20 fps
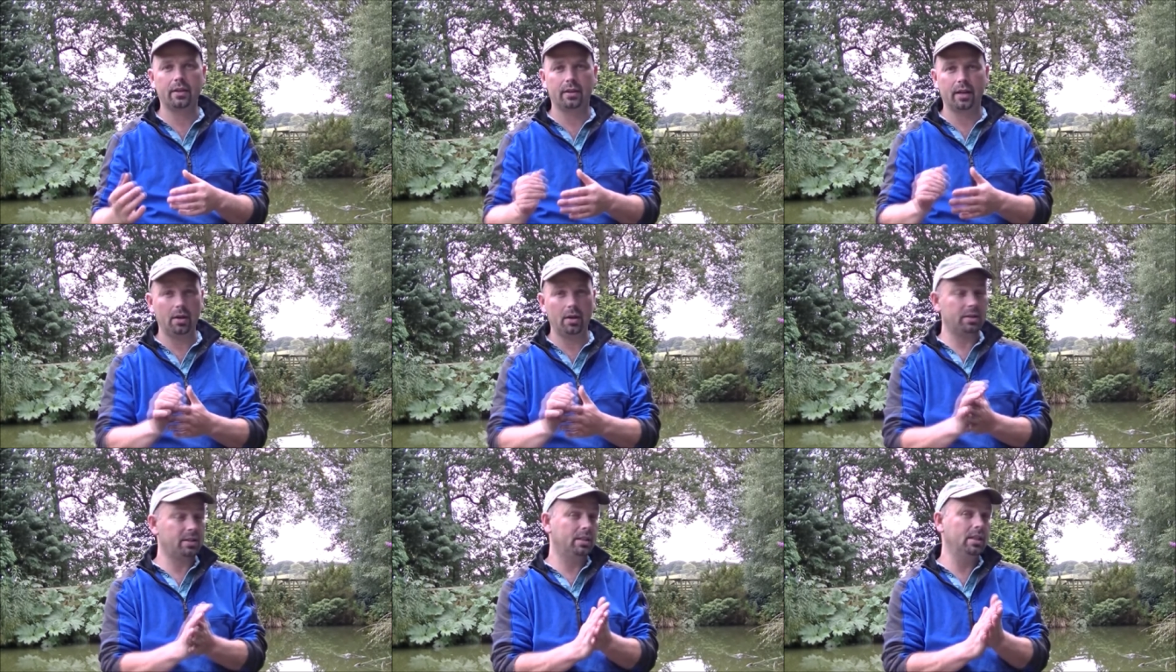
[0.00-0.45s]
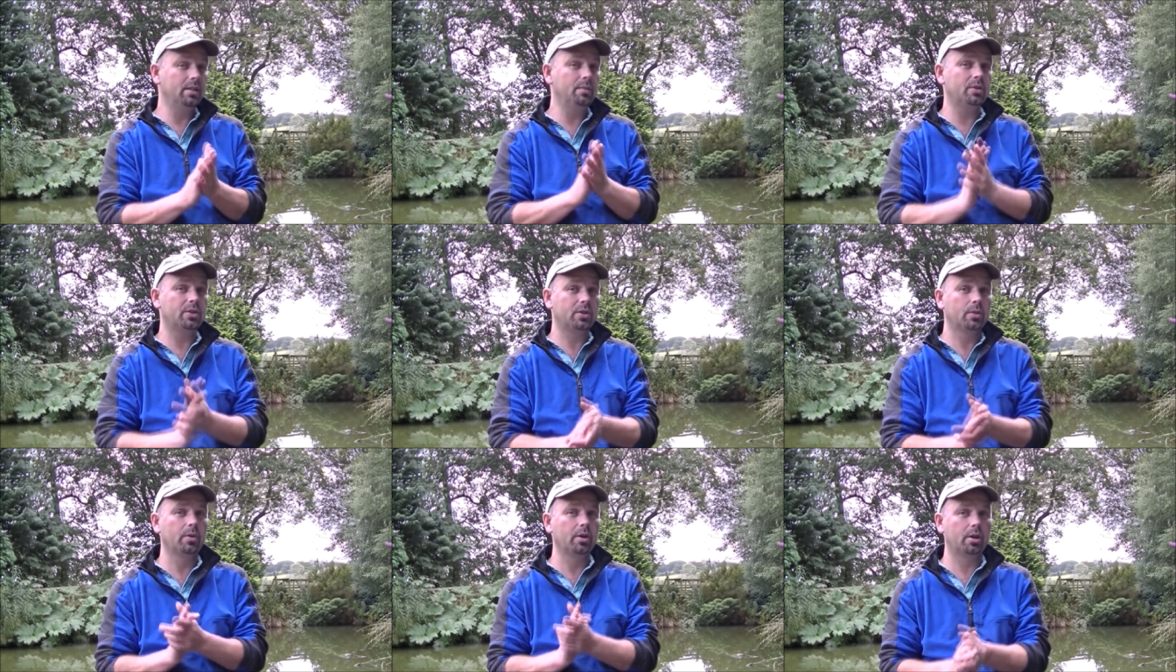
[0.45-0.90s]
That
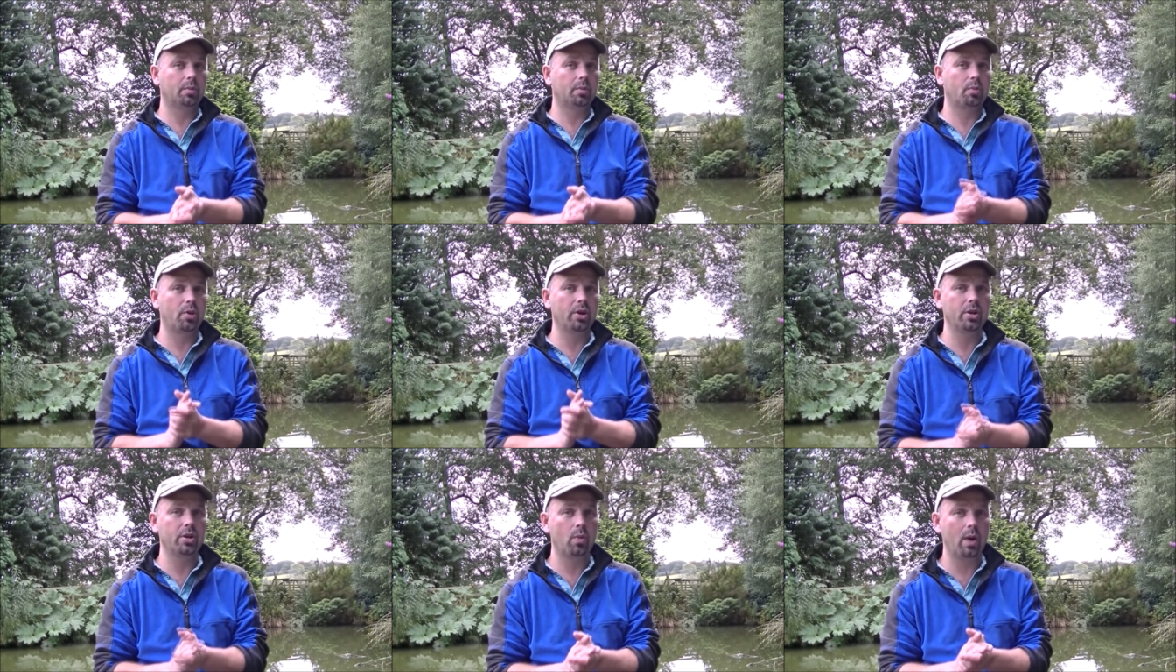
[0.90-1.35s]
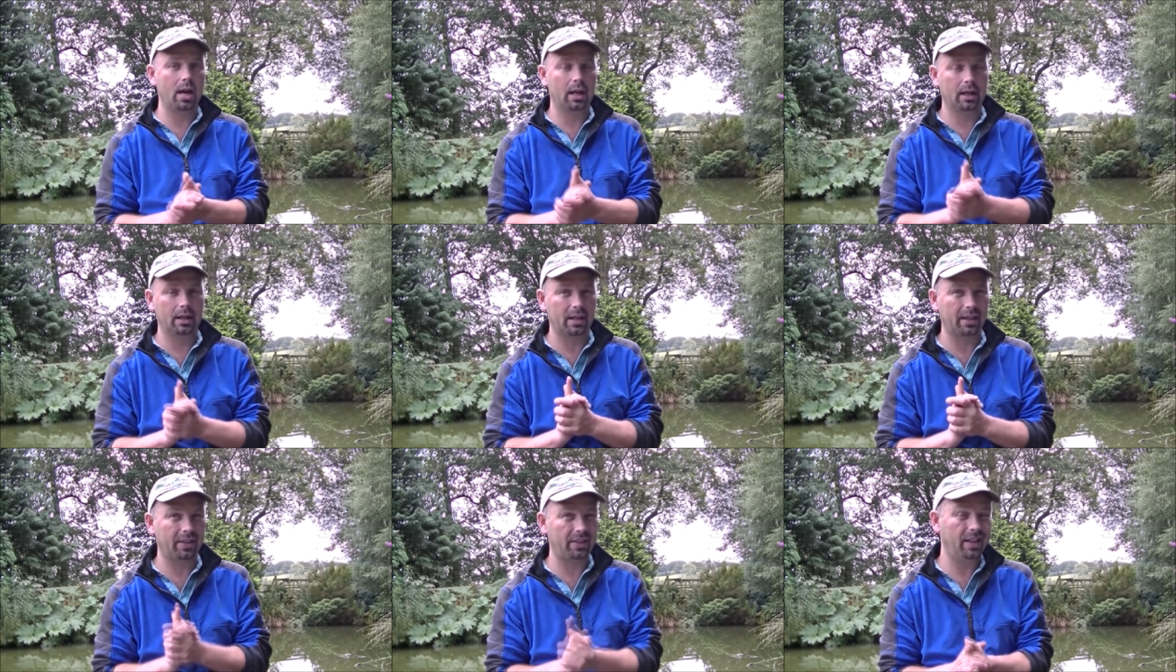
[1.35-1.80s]
seems to work pretty well
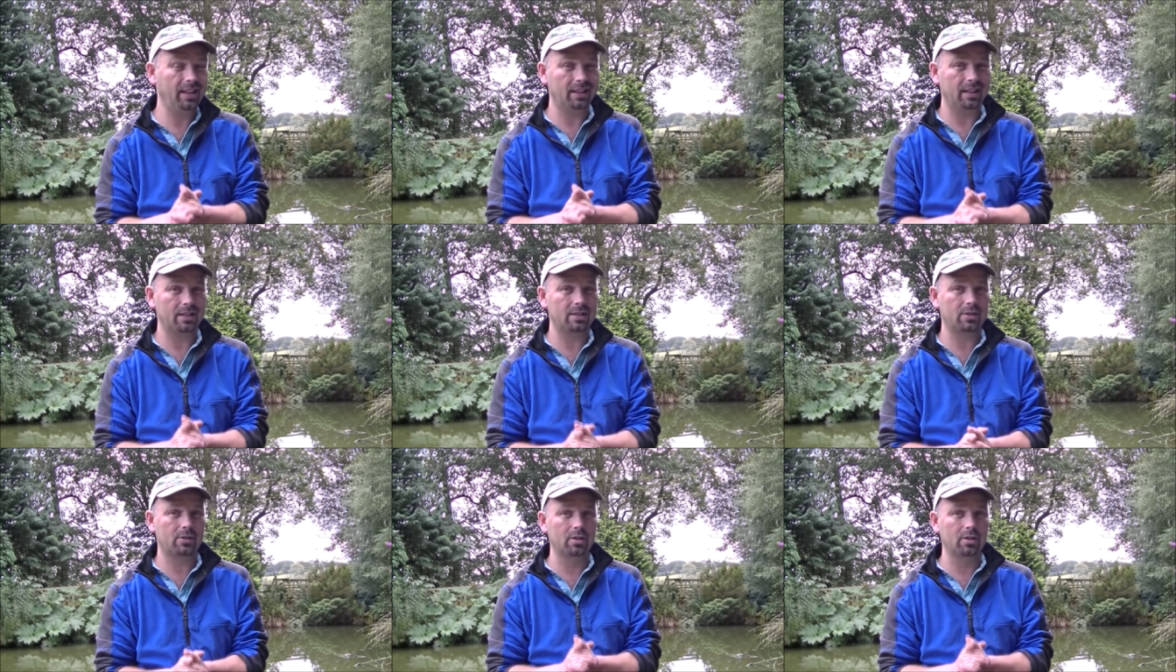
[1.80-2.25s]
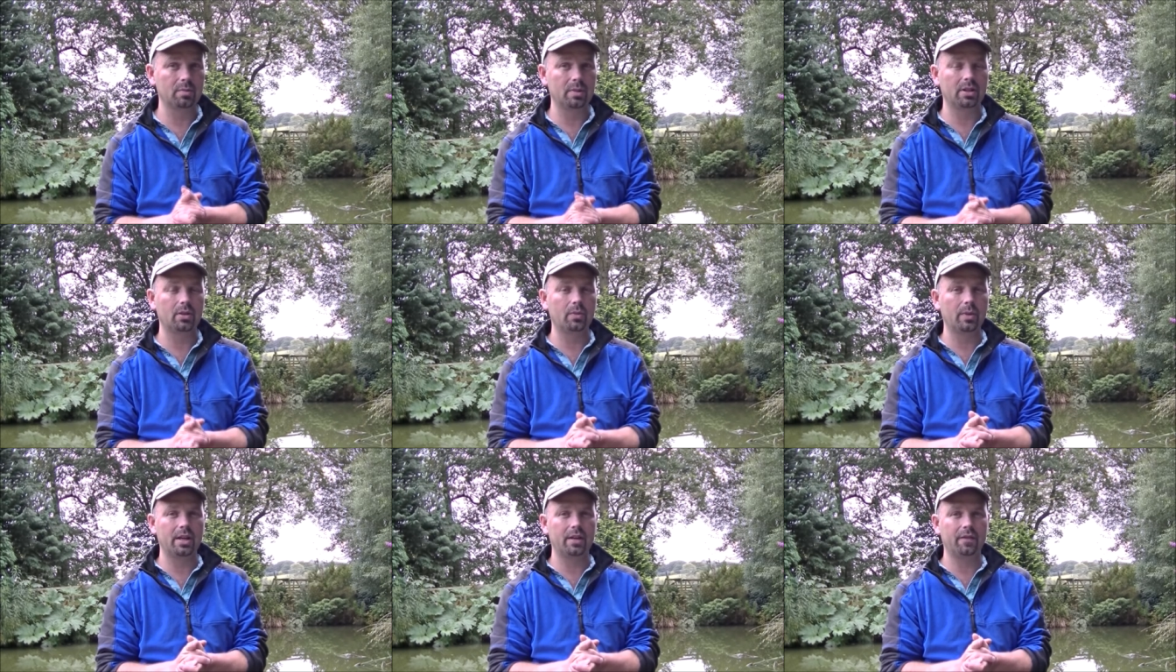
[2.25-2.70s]
and I think that's going to be
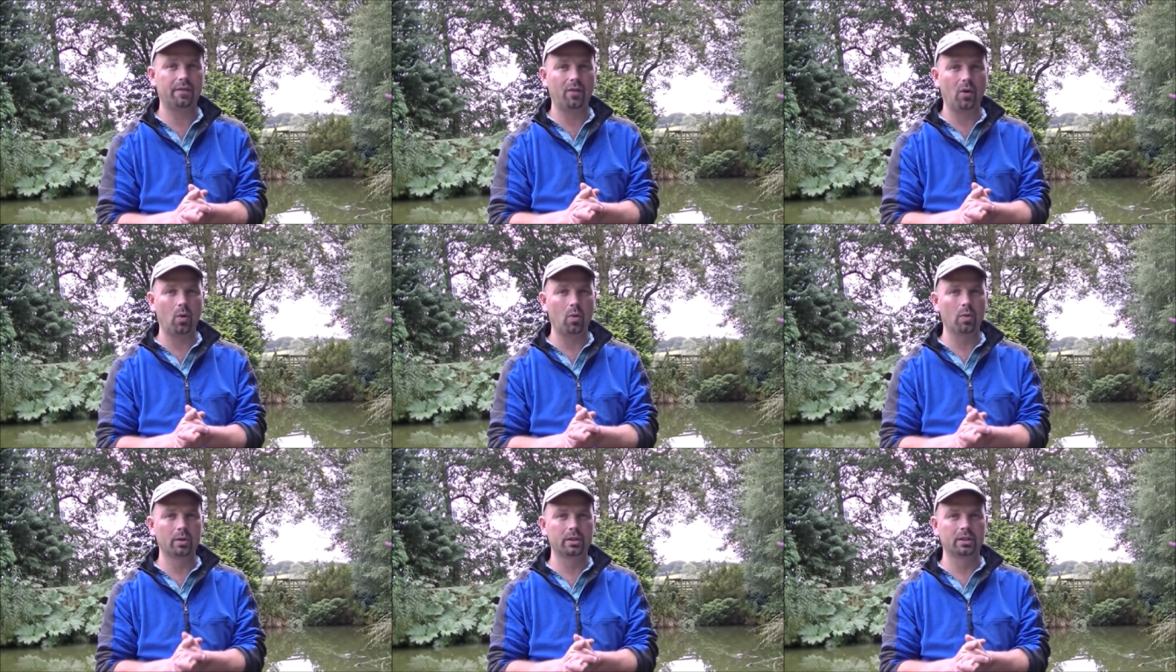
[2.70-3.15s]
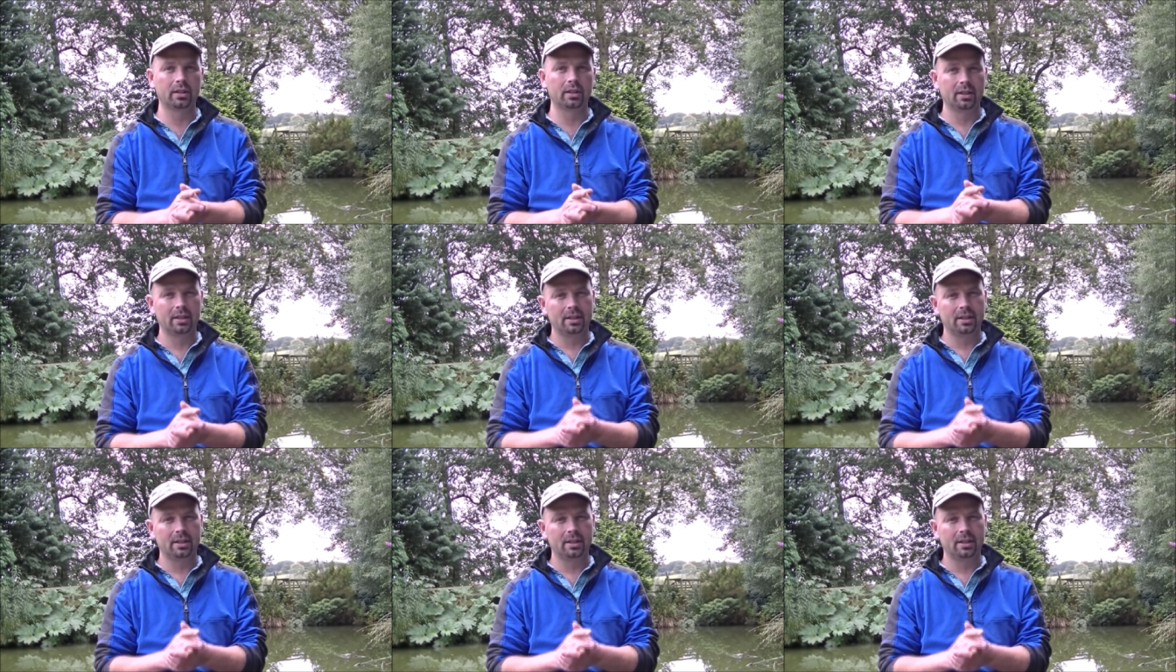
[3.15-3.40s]
the way forward.